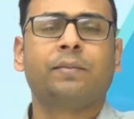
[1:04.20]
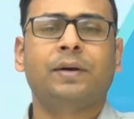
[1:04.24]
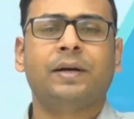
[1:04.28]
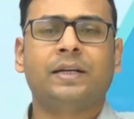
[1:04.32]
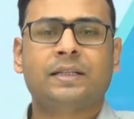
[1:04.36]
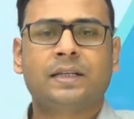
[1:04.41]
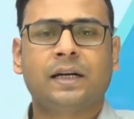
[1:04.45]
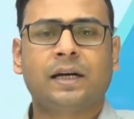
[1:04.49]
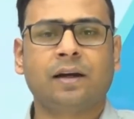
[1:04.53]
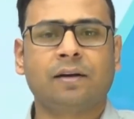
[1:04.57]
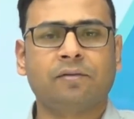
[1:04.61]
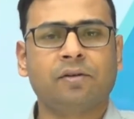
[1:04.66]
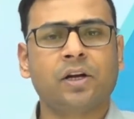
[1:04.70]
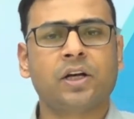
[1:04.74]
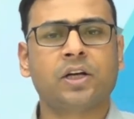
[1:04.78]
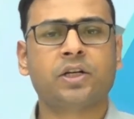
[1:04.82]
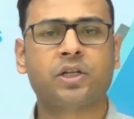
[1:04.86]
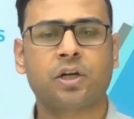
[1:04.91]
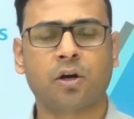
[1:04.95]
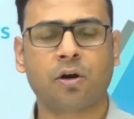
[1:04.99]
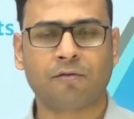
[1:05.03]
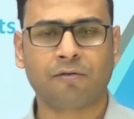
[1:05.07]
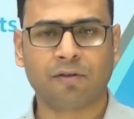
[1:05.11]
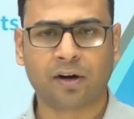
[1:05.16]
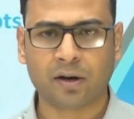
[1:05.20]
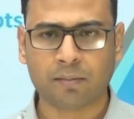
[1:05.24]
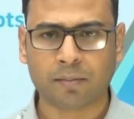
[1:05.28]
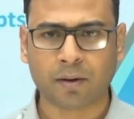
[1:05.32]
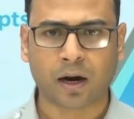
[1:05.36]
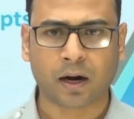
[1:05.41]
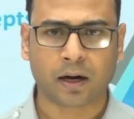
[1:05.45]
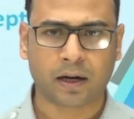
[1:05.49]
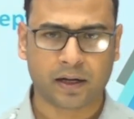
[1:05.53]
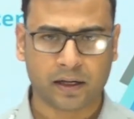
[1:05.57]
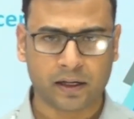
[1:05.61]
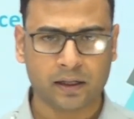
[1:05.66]
basic definition of
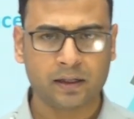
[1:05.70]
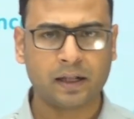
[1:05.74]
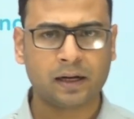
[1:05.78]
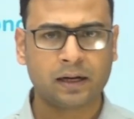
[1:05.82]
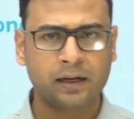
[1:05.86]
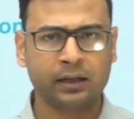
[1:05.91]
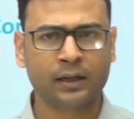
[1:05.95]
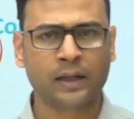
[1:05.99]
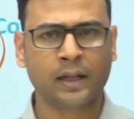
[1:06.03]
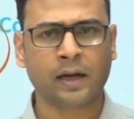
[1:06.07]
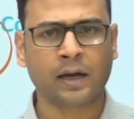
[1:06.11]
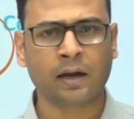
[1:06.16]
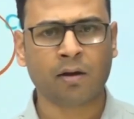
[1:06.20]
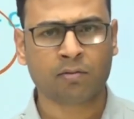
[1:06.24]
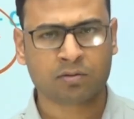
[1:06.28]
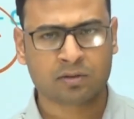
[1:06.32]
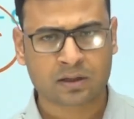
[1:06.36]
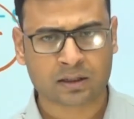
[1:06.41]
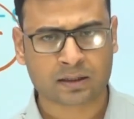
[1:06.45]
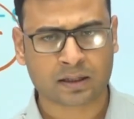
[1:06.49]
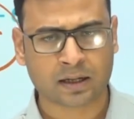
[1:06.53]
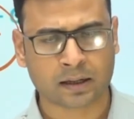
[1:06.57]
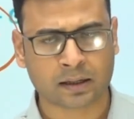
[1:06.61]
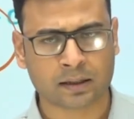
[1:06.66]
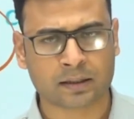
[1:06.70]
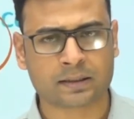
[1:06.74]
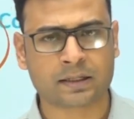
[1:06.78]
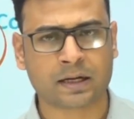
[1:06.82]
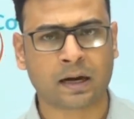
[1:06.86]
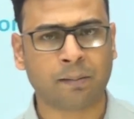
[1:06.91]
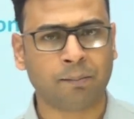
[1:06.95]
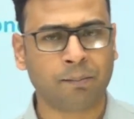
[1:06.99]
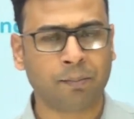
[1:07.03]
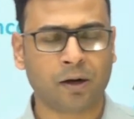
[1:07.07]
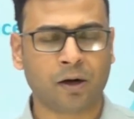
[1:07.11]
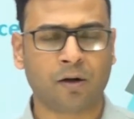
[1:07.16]
remarketing they, they give us an
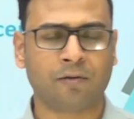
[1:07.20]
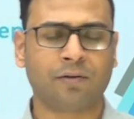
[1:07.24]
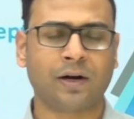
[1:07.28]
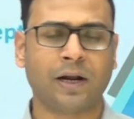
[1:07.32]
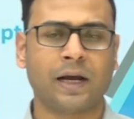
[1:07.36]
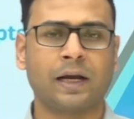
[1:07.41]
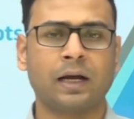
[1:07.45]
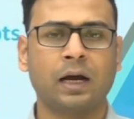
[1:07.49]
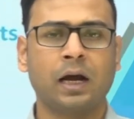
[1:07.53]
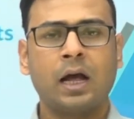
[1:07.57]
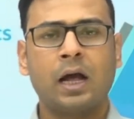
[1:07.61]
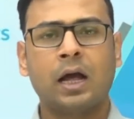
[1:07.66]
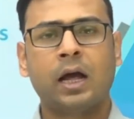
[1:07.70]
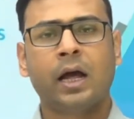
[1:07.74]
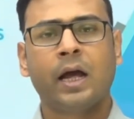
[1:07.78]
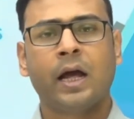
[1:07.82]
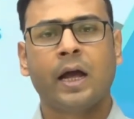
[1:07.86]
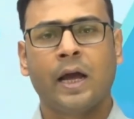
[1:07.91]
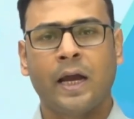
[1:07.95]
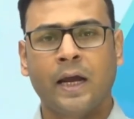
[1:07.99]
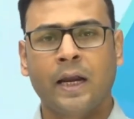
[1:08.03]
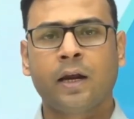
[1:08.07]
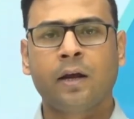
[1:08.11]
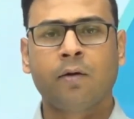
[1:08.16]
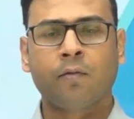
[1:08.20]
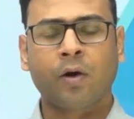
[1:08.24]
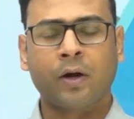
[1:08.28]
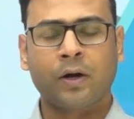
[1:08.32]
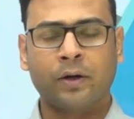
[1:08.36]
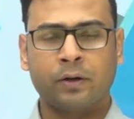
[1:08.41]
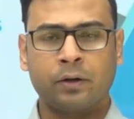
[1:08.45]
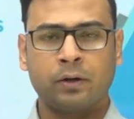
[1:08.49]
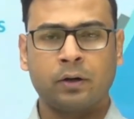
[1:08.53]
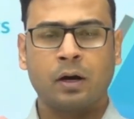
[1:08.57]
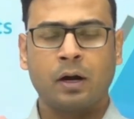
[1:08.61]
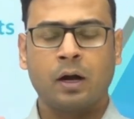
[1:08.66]
example of like
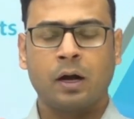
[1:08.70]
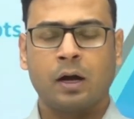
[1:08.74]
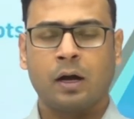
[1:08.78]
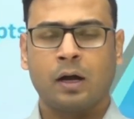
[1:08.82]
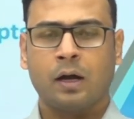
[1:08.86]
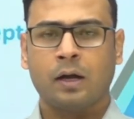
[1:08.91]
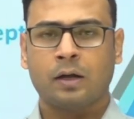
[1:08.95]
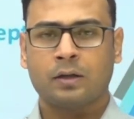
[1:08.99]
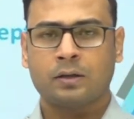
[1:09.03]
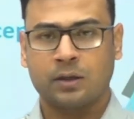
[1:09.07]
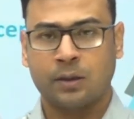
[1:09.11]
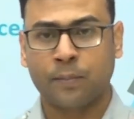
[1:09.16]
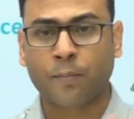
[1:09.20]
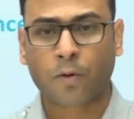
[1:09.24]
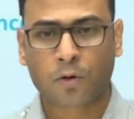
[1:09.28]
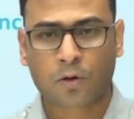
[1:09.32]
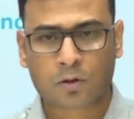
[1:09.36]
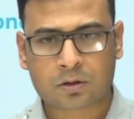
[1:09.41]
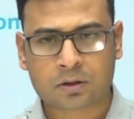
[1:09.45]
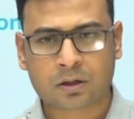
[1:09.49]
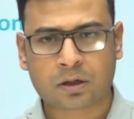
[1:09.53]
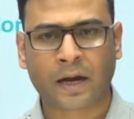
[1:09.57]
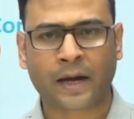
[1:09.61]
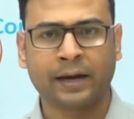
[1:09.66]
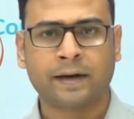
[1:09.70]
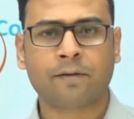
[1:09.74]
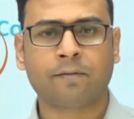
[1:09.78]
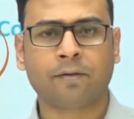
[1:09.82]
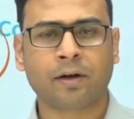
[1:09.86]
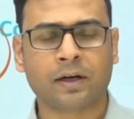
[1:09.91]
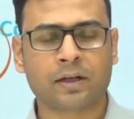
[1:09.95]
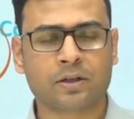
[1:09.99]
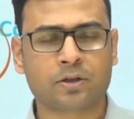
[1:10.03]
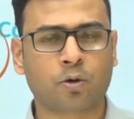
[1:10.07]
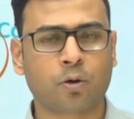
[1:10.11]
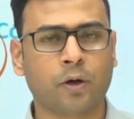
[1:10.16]
anyone uh, suppose
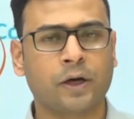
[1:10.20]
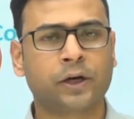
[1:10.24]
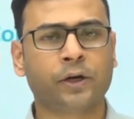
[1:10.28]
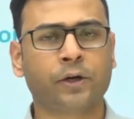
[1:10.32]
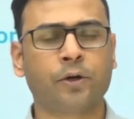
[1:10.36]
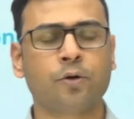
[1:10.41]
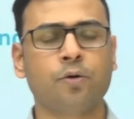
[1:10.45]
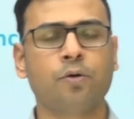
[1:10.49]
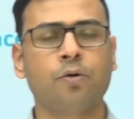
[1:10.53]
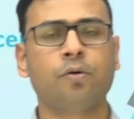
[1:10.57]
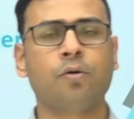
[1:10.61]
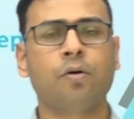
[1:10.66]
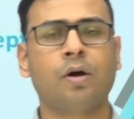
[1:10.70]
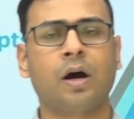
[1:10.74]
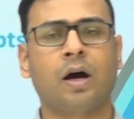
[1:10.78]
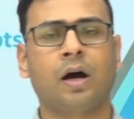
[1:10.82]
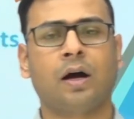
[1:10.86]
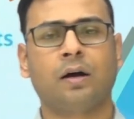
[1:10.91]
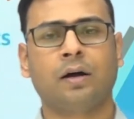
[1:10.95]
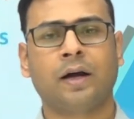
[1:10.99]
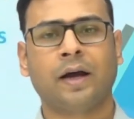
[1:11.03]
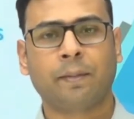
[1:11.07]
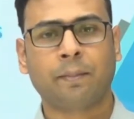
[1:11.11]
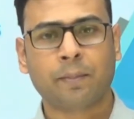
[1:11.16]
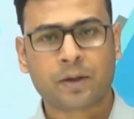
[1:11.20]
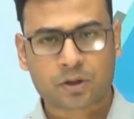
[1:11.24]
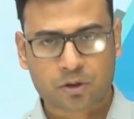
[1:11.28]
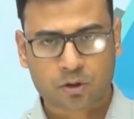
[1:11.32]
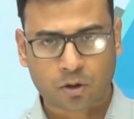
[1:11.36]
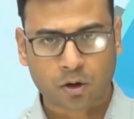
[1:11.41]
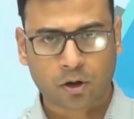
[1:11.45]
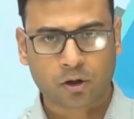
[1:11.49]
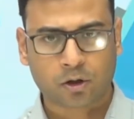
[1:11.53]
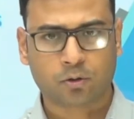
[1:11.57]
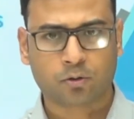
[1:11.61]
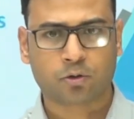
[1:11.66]
anyone is going to uh,
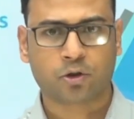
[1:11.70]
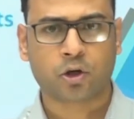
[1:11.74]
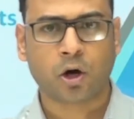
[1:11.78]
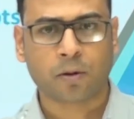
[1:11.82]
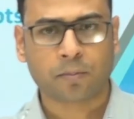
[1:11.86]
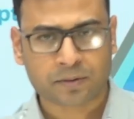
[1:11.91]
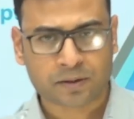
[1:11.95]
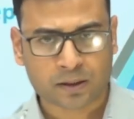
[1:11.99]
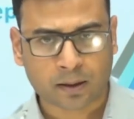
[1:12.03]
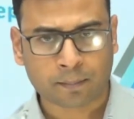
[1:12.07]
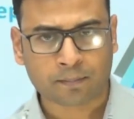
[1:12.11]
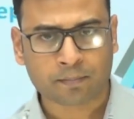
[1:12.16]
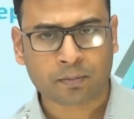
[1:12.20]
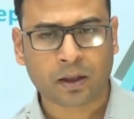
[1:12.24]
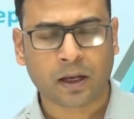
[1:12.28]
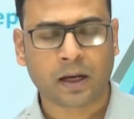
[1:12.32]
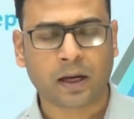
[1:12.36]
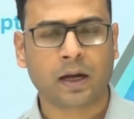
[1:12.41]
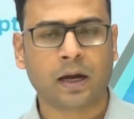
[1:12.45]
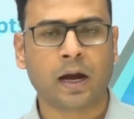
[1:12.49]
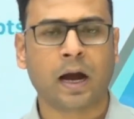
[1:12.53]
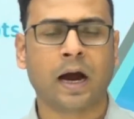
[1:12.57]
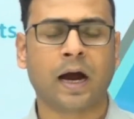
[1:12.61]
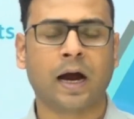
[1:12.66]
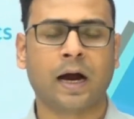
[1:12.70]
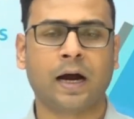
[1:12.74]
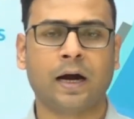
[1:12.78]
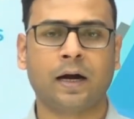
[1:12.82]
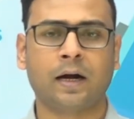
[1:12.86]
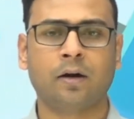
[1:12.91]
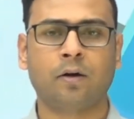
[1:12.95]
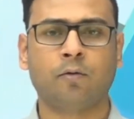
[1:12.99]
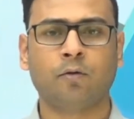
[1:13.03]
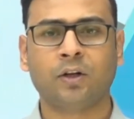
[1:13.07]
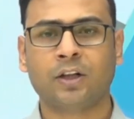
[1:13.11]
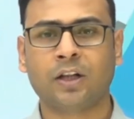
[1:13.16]
amazon to shop something
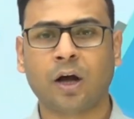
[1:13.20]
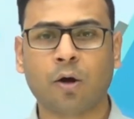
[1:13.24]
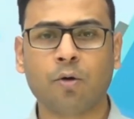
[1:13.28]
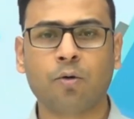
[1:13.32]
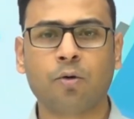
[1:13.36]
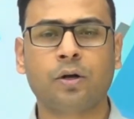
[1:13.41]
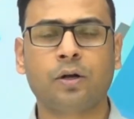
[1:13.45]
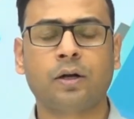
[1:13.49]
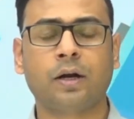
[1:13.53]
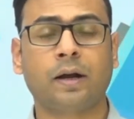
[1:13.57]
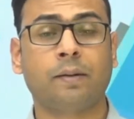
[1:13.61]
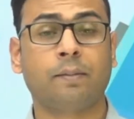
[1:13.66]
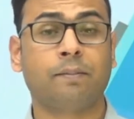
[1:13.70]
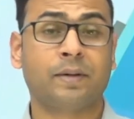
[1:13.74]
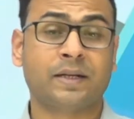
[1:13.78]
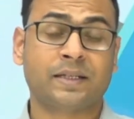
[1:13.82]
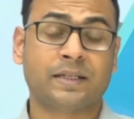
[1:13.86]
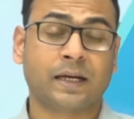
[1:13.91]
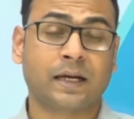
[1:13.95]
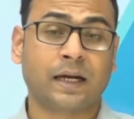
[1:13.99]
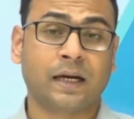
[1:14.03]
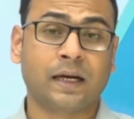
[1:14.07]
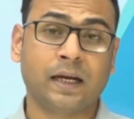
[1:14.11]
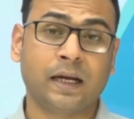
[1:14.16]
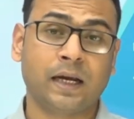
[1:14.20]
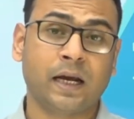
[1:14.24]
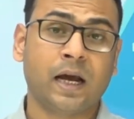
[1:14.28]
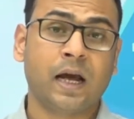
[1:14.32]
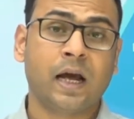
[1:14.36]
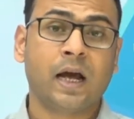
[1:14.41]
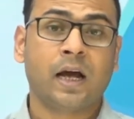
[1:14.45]
and without basically